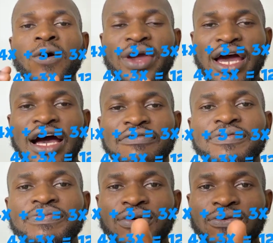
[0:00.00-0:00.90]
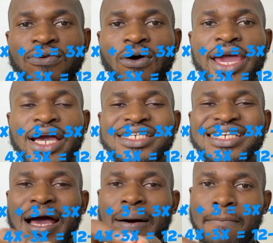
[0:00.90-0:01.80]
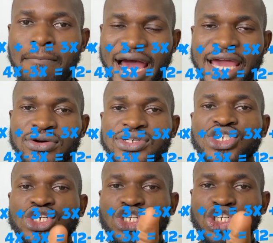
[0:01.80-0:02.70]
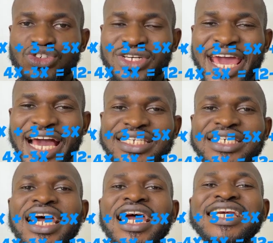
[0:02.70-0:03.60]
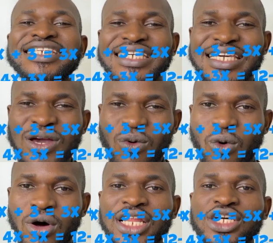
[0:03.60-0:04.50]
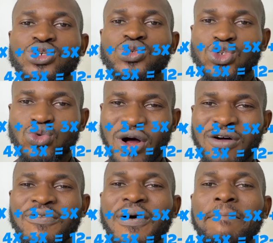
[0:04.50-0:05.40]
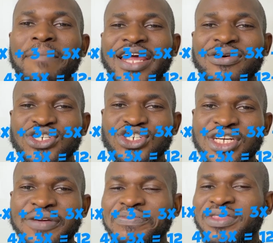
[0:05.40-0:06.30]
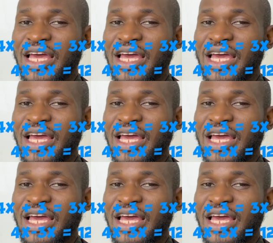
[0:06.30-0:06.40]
we are having 4x minus 3x is equal to 12 minus 3.